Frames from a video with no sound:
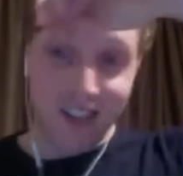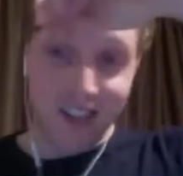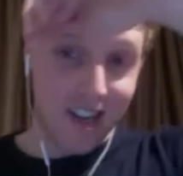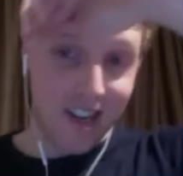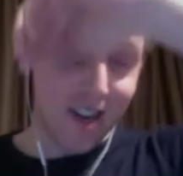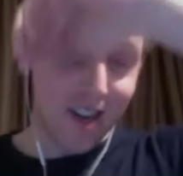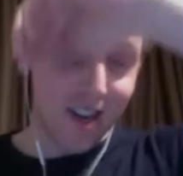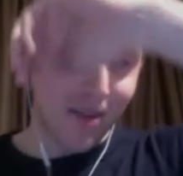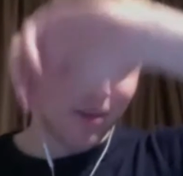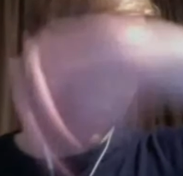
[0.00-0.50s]

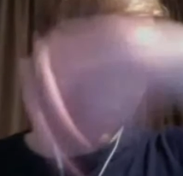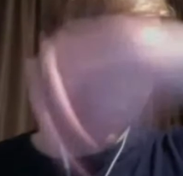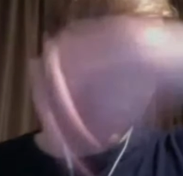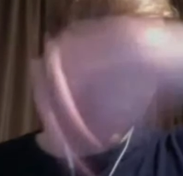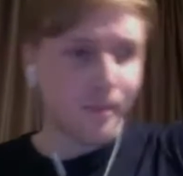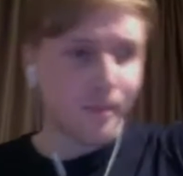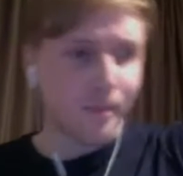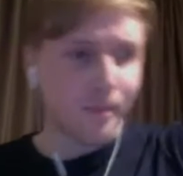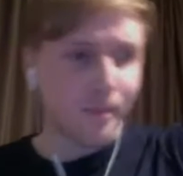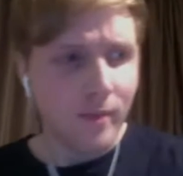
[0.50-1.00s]

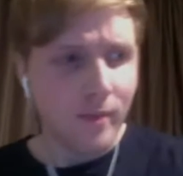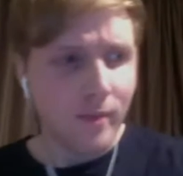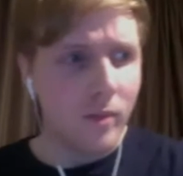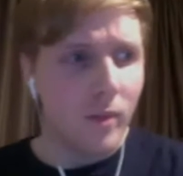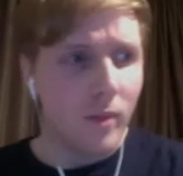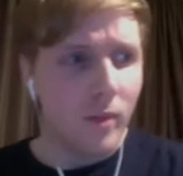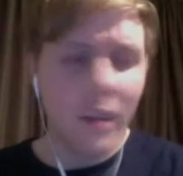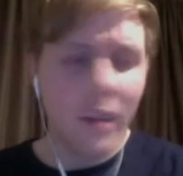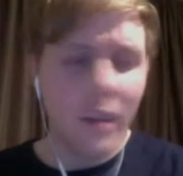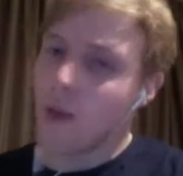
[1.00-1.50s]

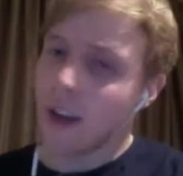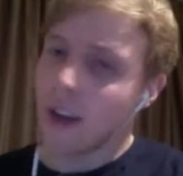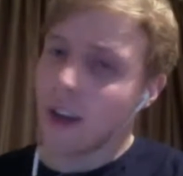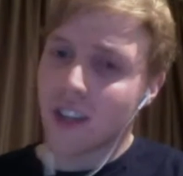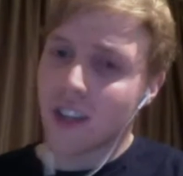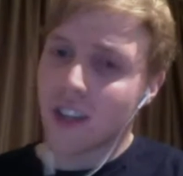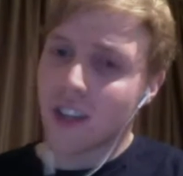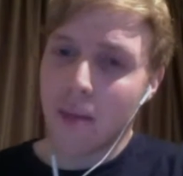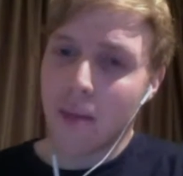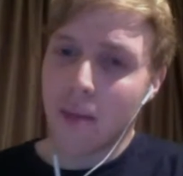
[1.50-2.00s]
You
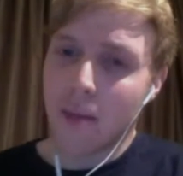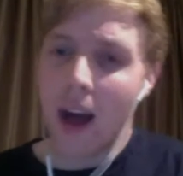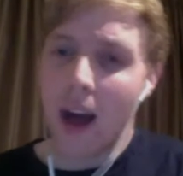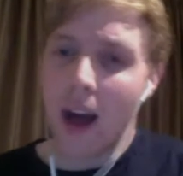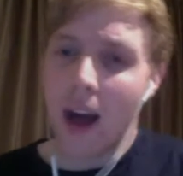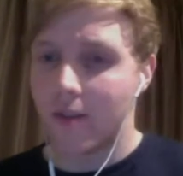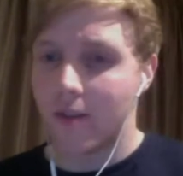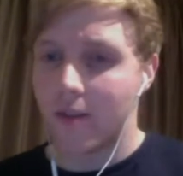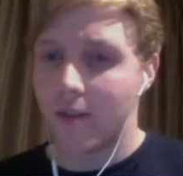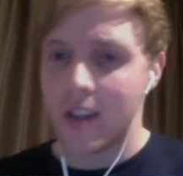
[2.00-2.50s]
actually can't buy
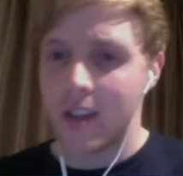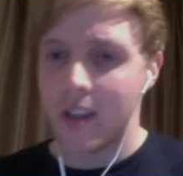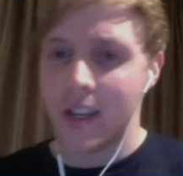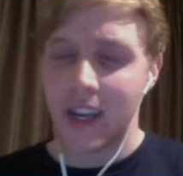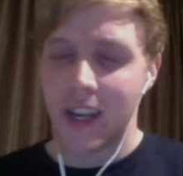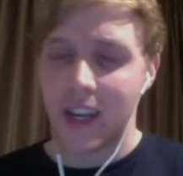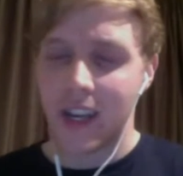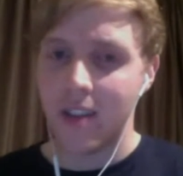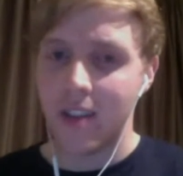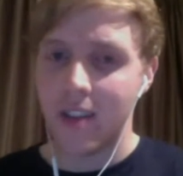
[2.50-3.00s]
an Infinity
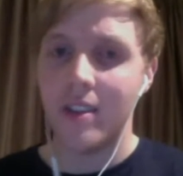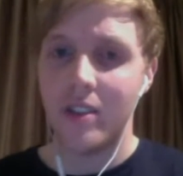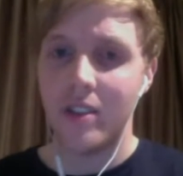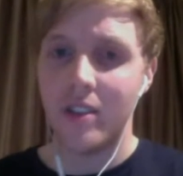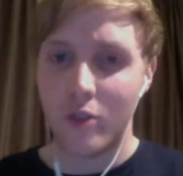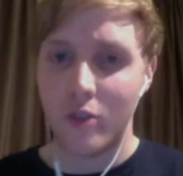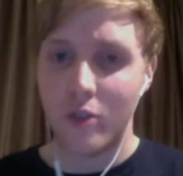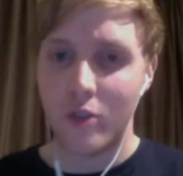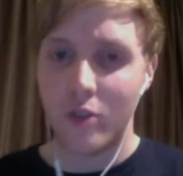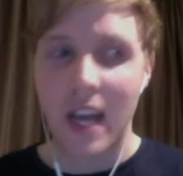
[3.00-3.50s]
Kitten.
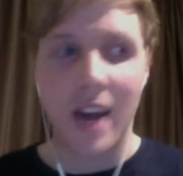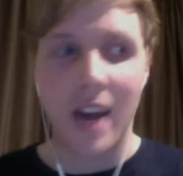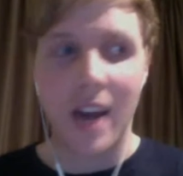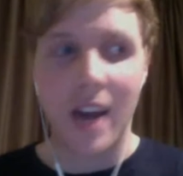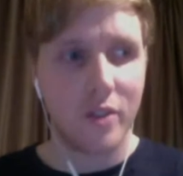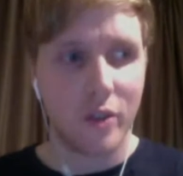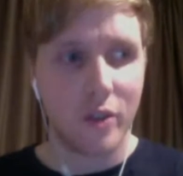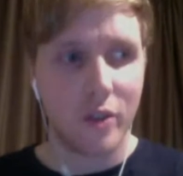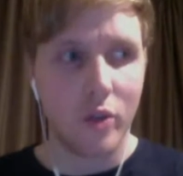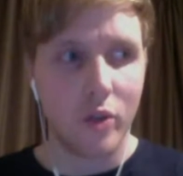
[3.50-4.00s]
You just have
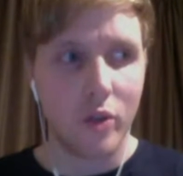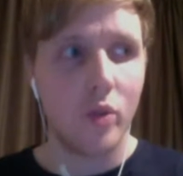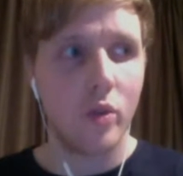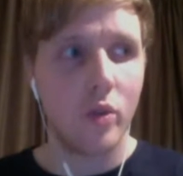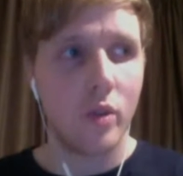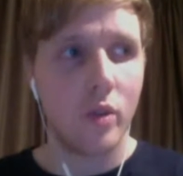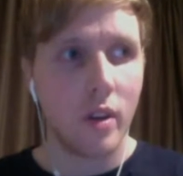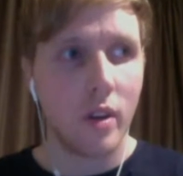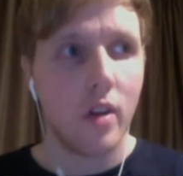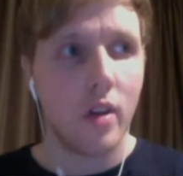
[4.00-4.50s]

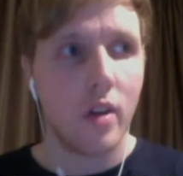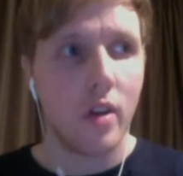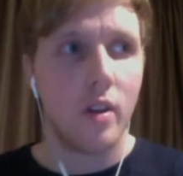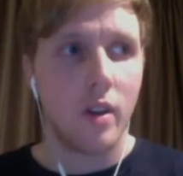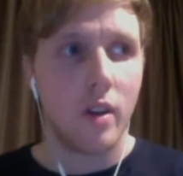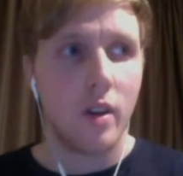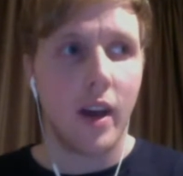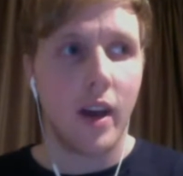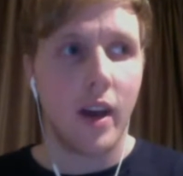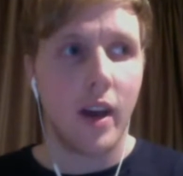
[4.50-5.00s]
to
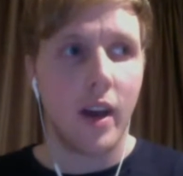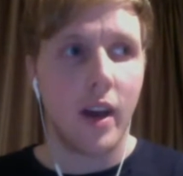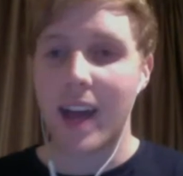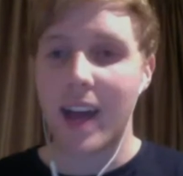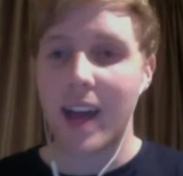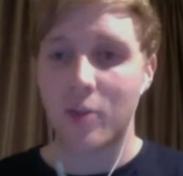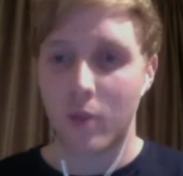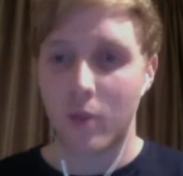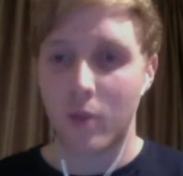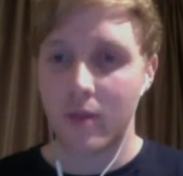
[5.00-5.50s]

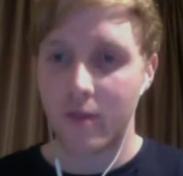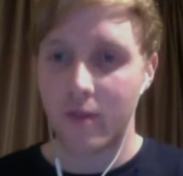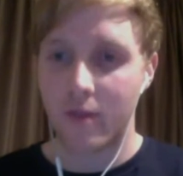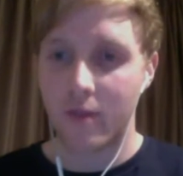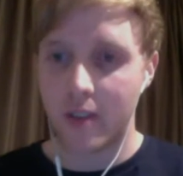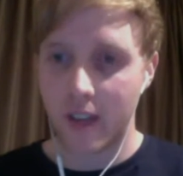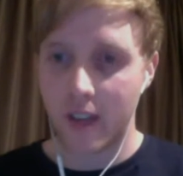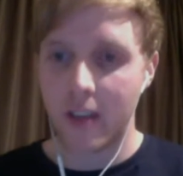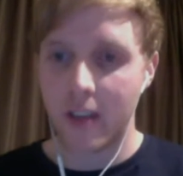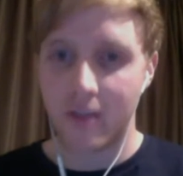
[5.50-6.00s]
catch one for
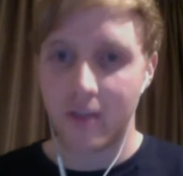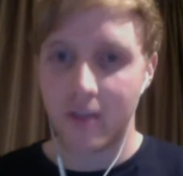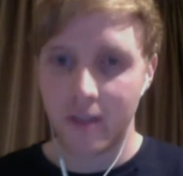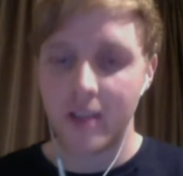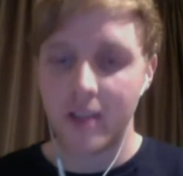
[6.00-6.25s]
yourself.